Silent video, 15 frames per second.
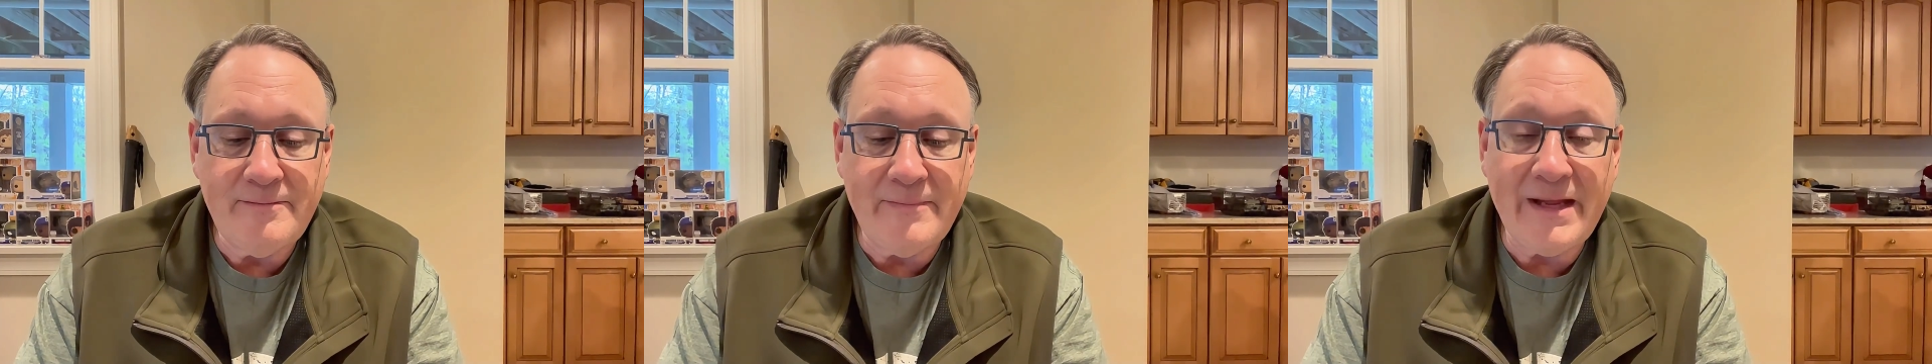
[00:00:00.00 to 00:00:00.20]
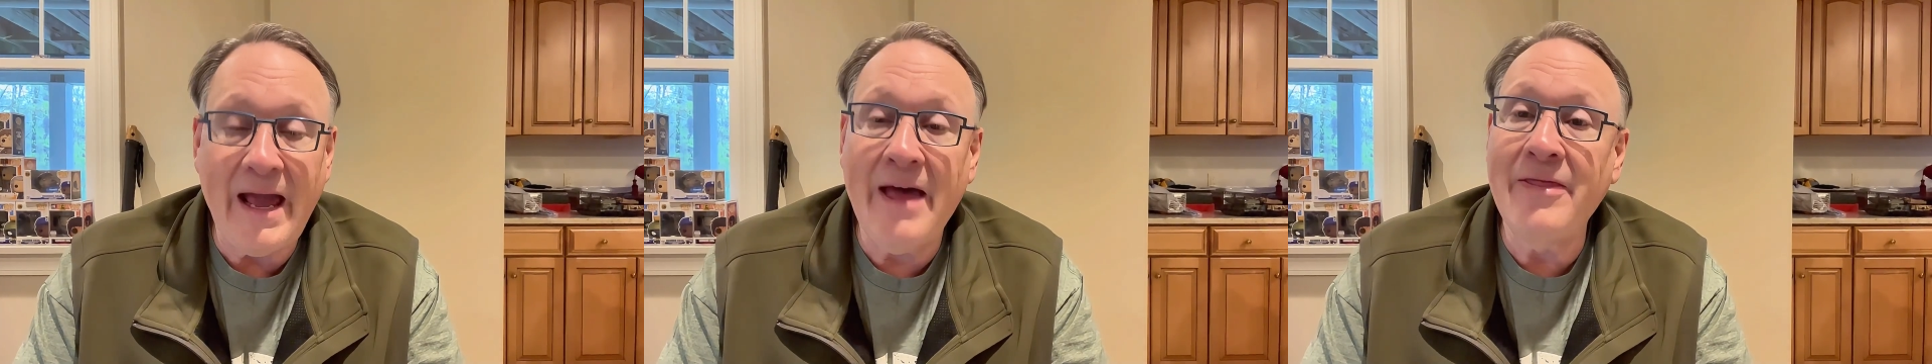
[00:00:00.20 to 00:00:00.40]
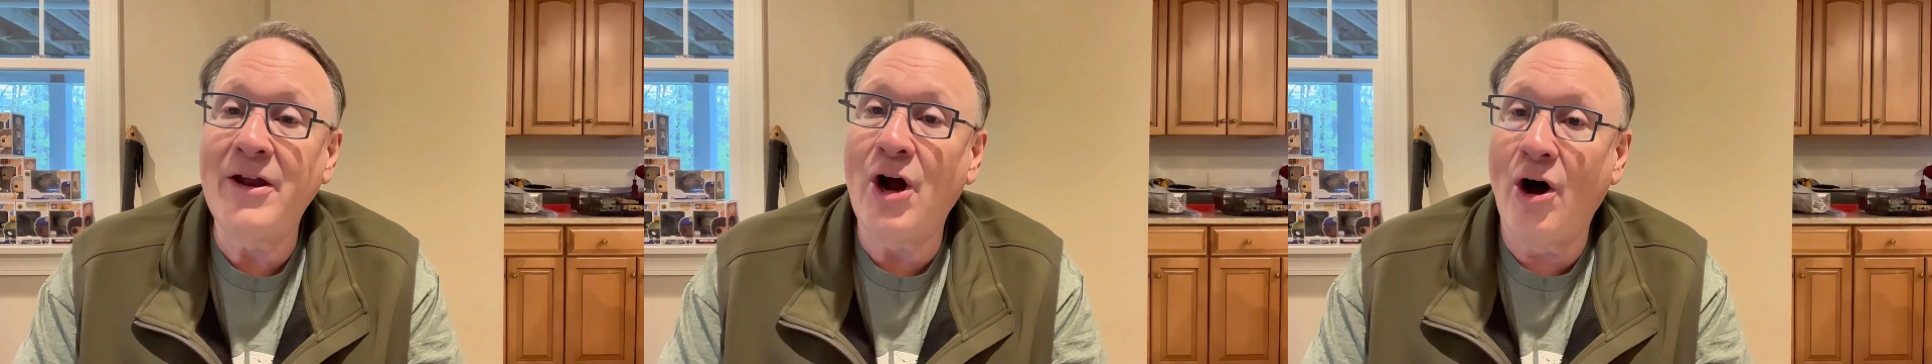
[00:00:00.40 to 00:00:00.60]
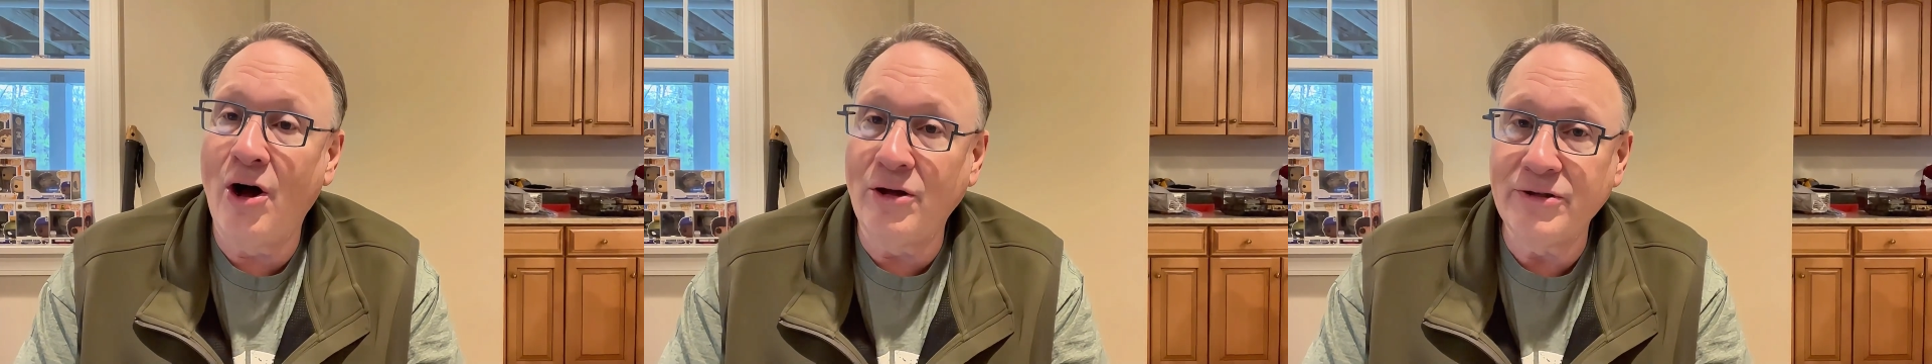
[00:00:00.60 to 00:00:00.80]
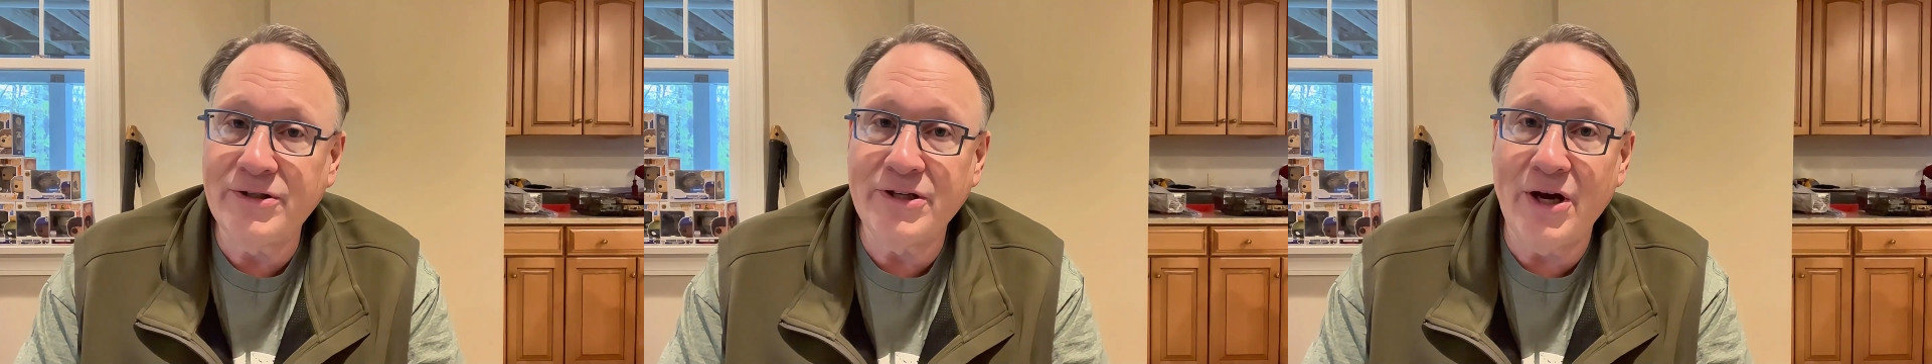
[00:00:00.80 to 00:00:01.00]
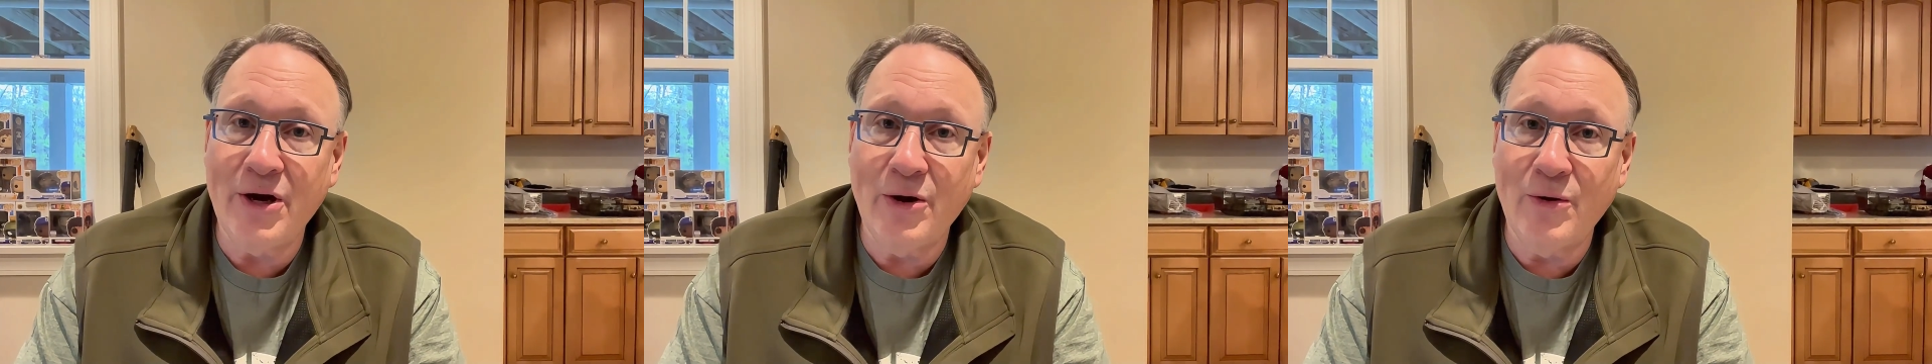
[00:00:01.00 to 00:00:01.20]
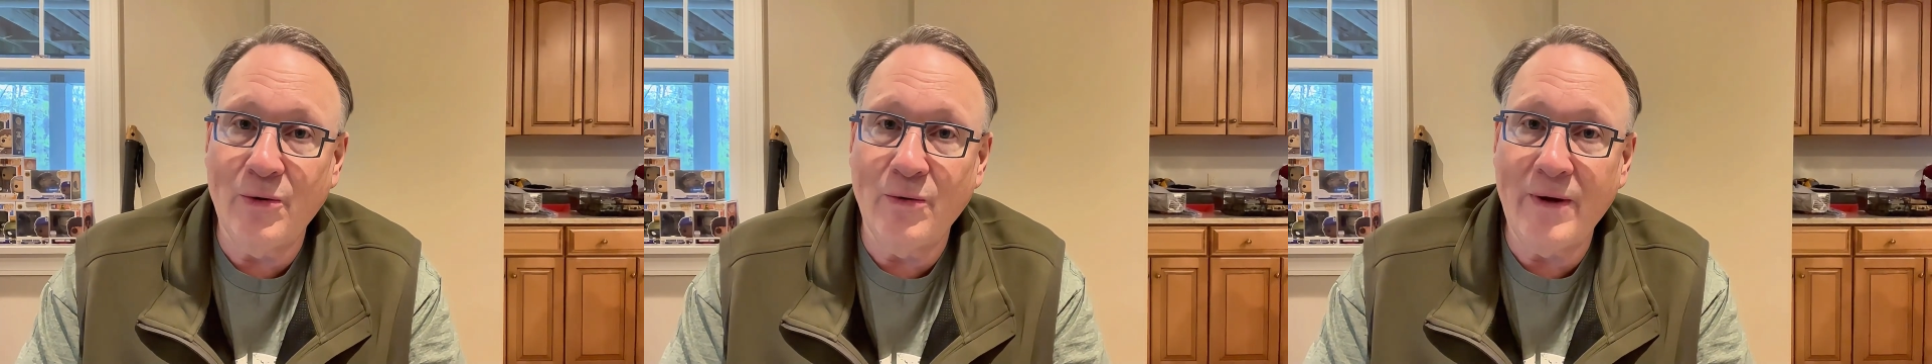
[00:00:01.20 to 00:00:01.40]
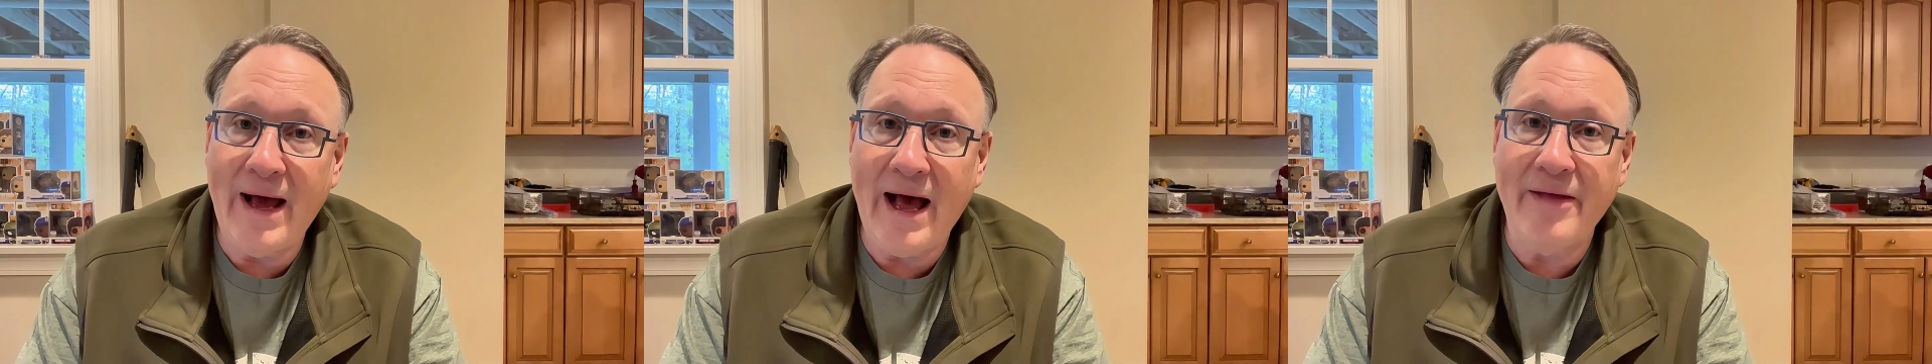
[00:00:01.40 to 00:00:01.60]
then
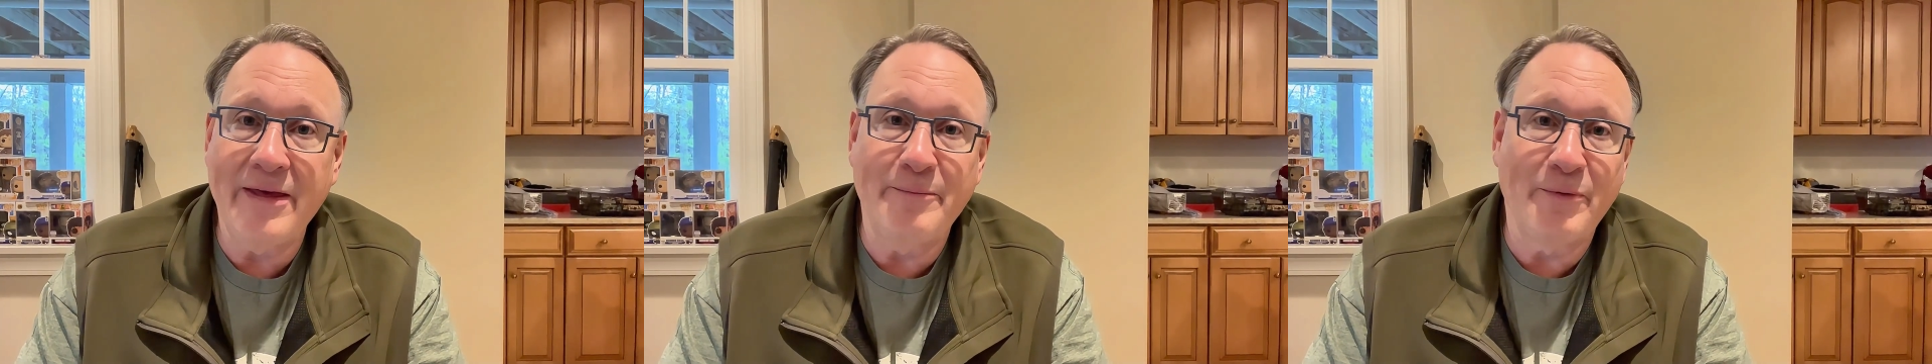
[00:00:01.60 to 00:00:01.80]
also how they